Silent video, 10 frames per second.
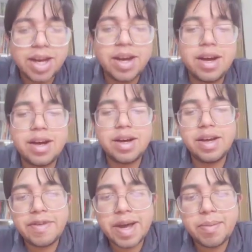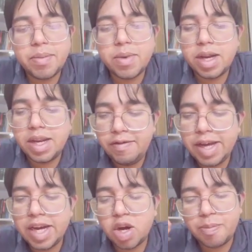If I am leaving a
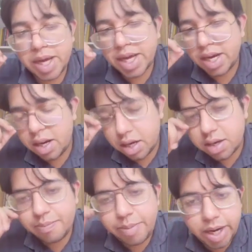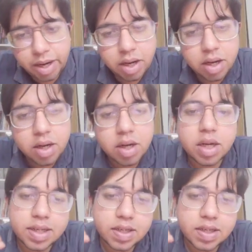topic in mid, it's